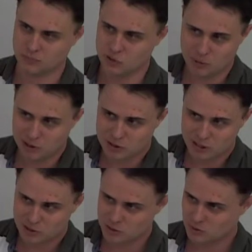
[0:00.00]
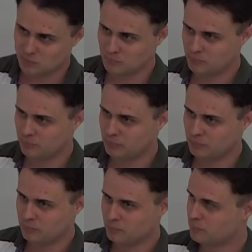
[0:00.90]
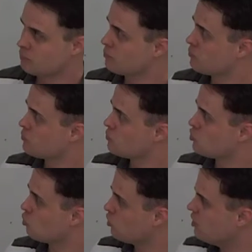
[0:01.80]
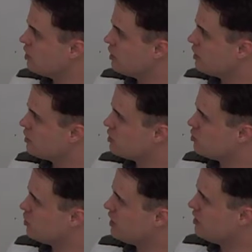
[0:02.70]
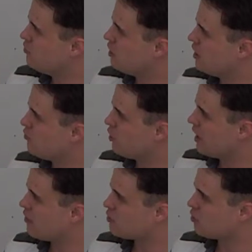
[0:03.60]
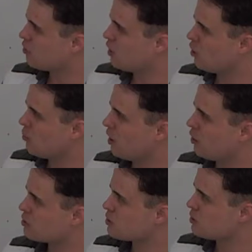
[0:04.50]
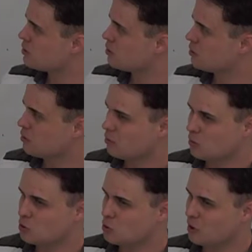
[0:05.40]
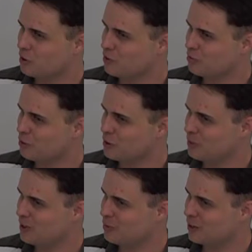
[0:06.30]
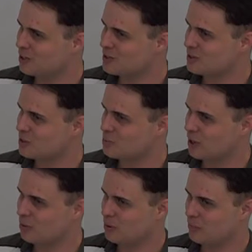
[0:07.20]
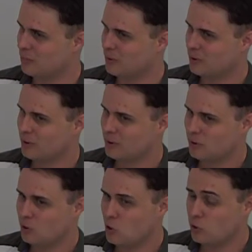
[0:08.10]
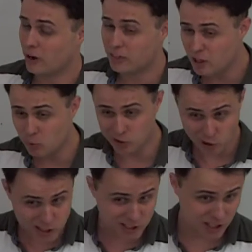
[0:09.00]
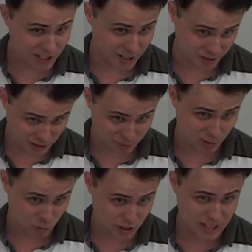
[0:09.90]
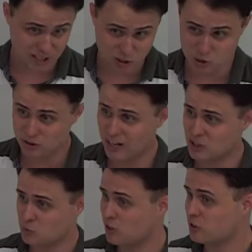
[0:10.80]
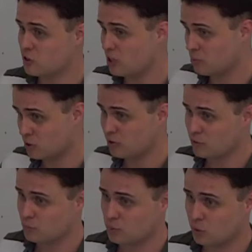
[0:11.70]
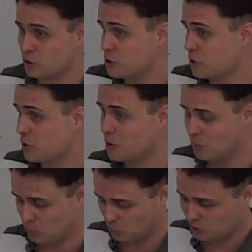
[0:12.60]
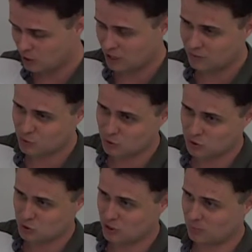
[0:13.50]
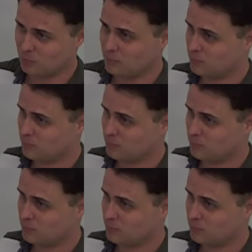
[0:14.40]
Does that make sense? So really, did we even ever have to think about the 240 megabytes in this problem? No, I think we could have done it a different way and used that as well and set up a different proportion. We didn't have to this time.